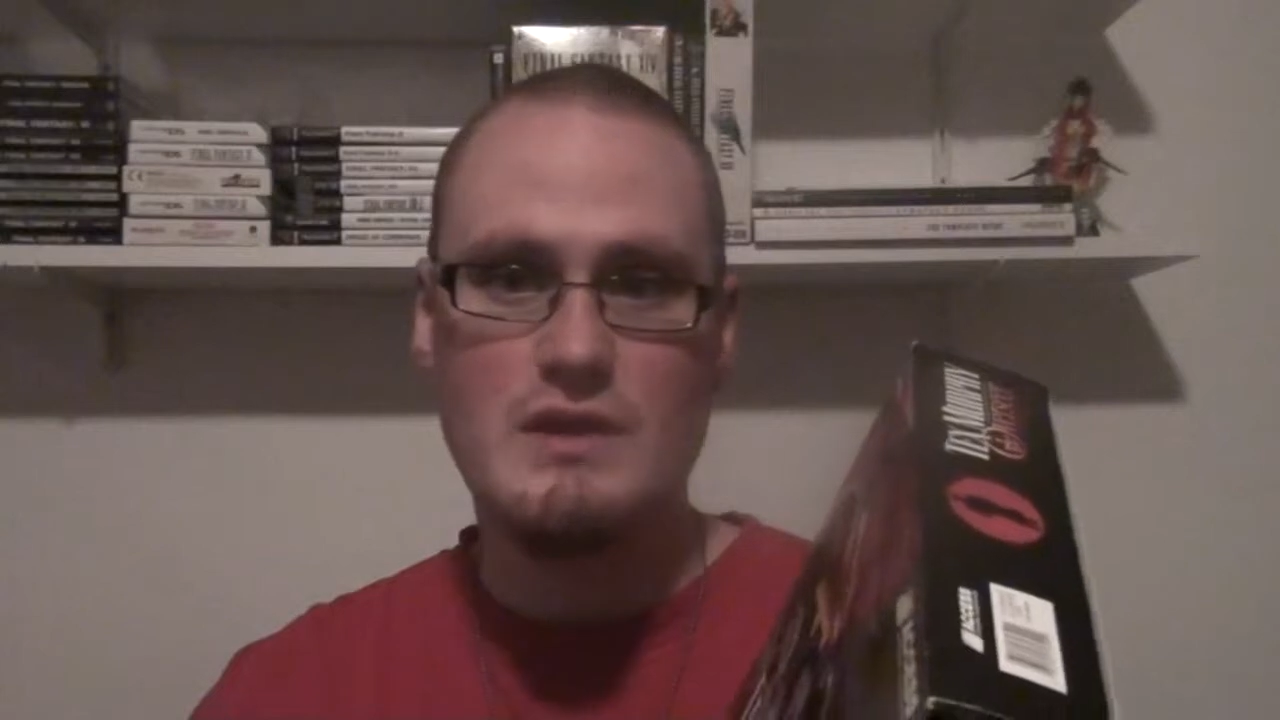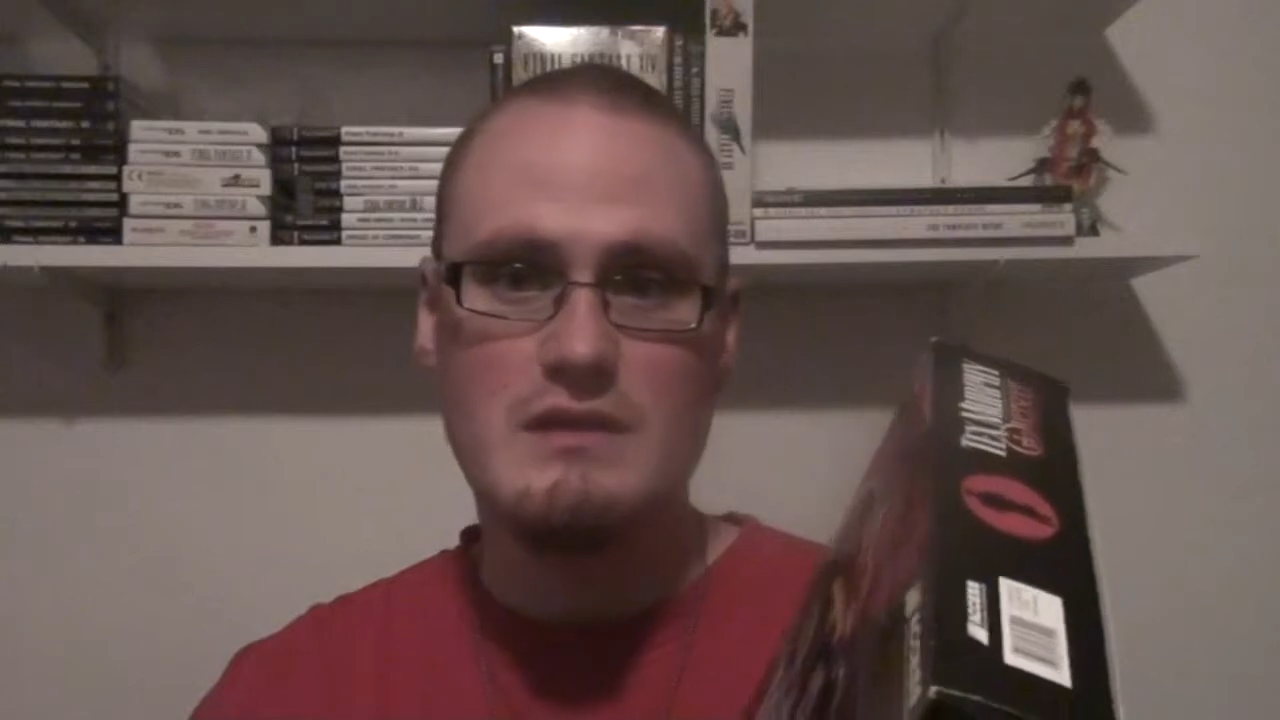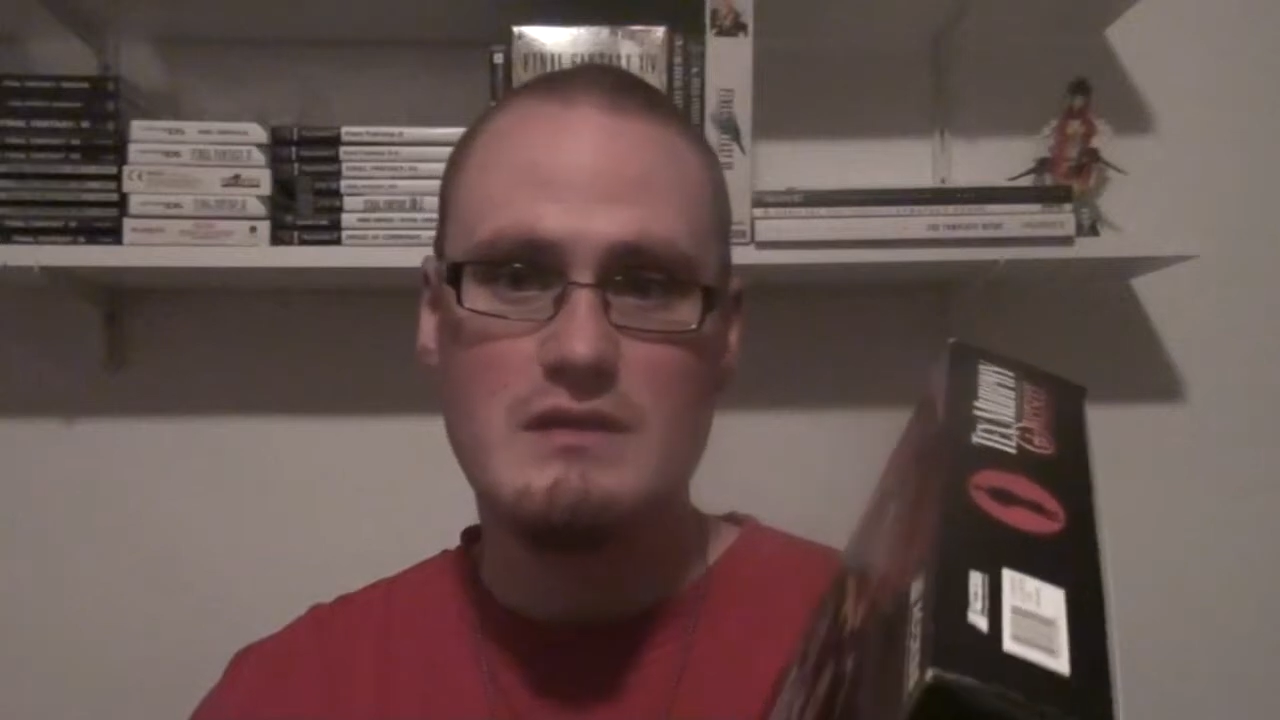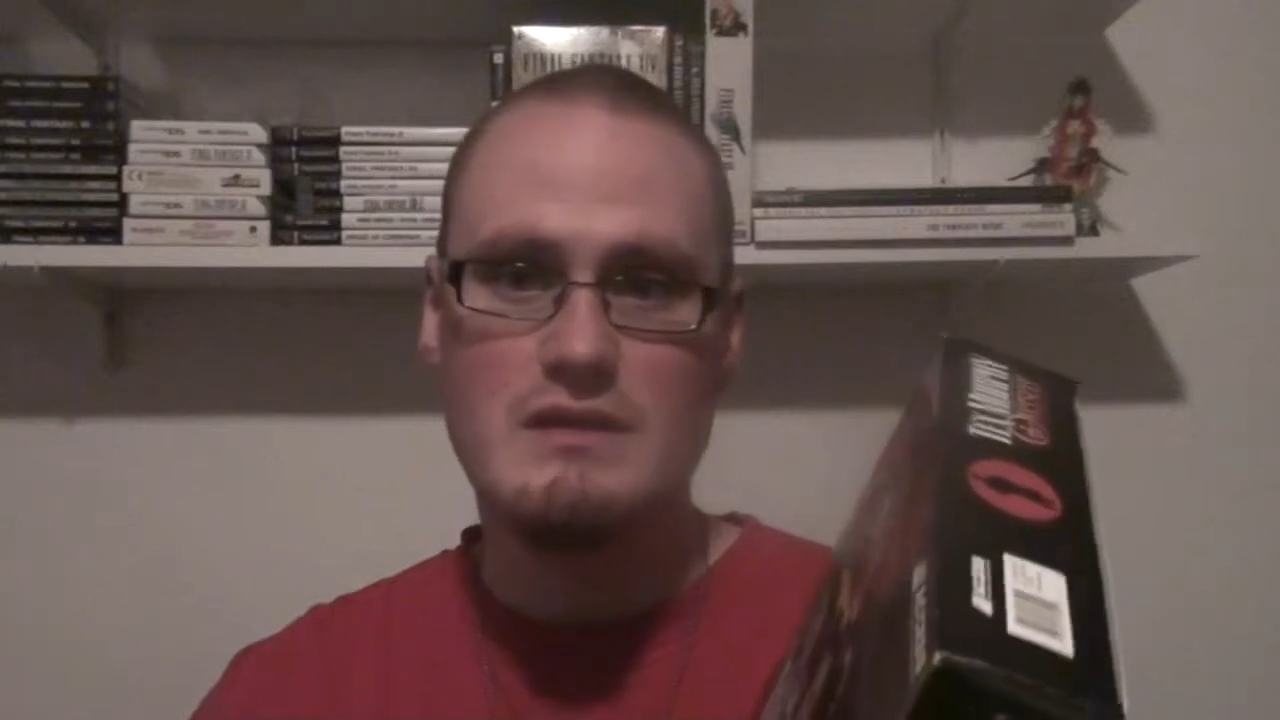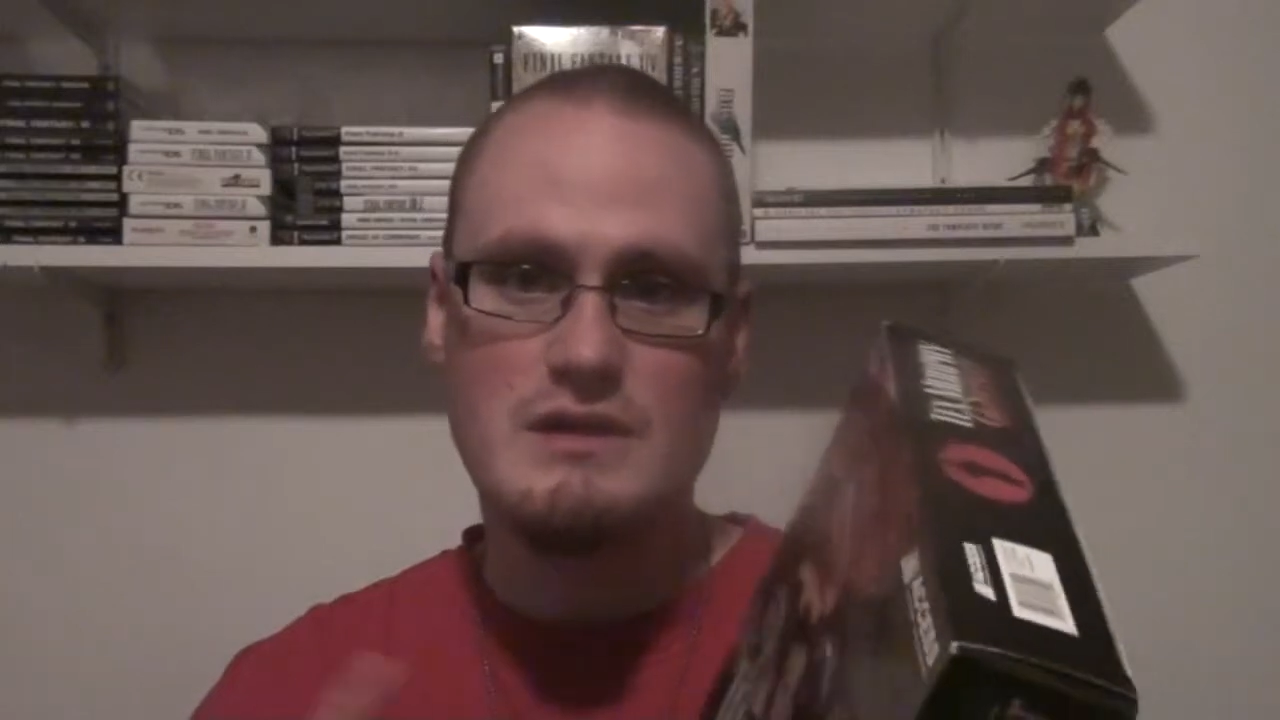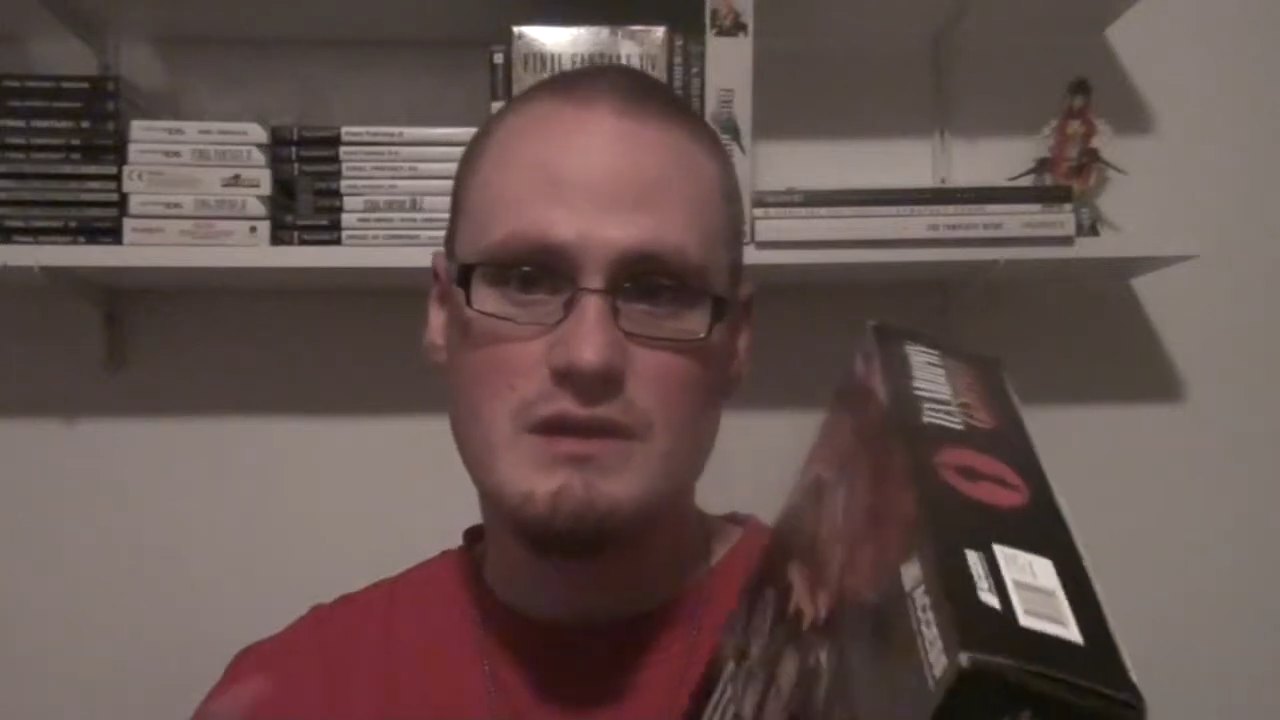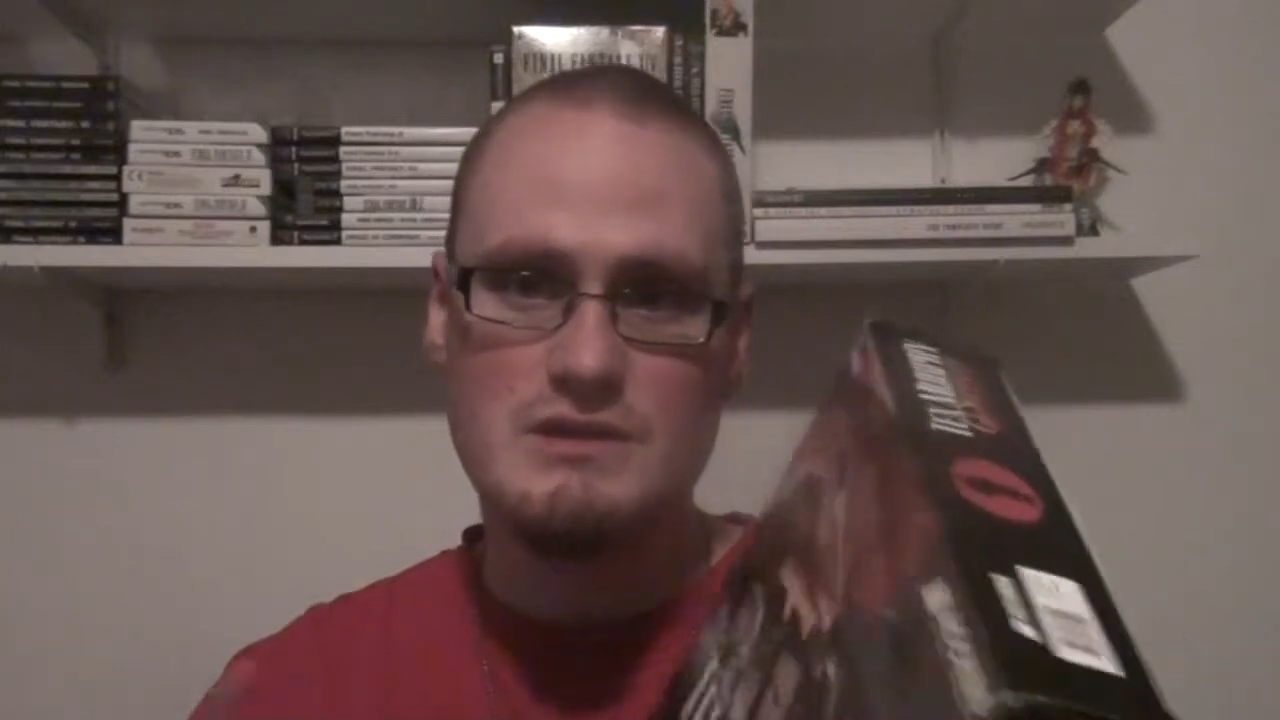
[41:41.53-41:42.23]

in the